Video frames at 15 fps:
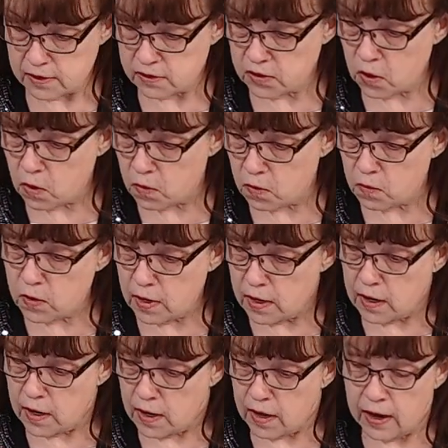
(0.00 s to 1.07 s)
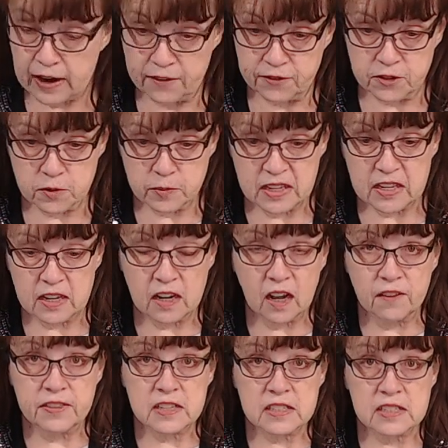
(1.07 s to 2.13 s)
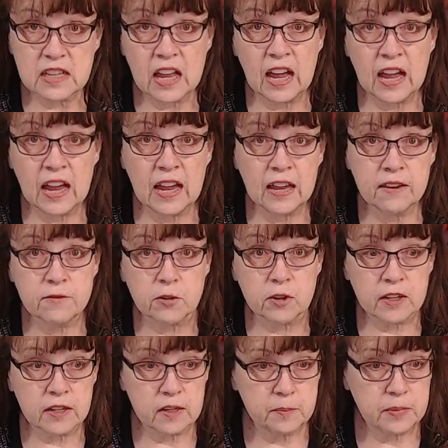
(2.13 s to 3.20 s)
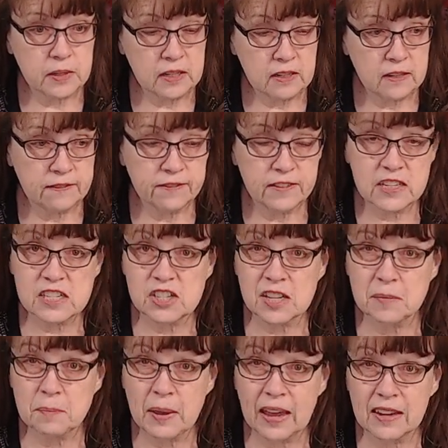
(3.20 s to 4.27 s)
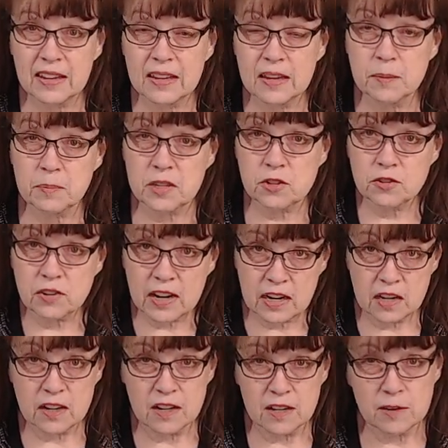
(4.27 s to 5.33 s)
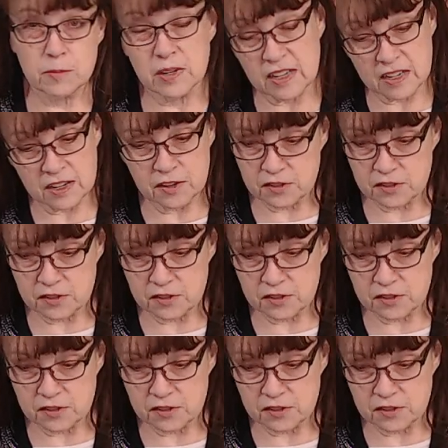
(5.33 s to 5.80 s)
So after we get off this live, we're going to be finishing packing up the trailer. We're going to go